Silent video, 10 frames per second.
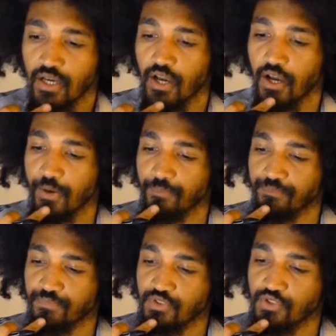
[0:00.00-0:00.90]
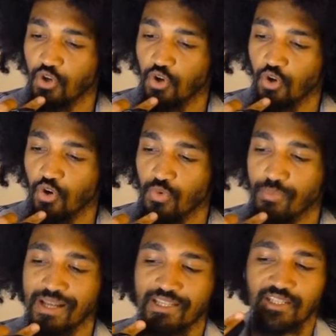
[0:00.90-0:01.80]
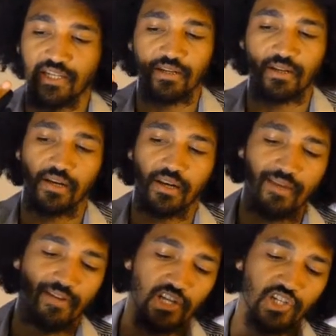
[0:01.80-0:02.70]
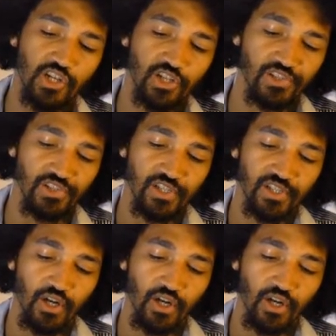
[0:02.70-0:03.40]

Um, so replacing live action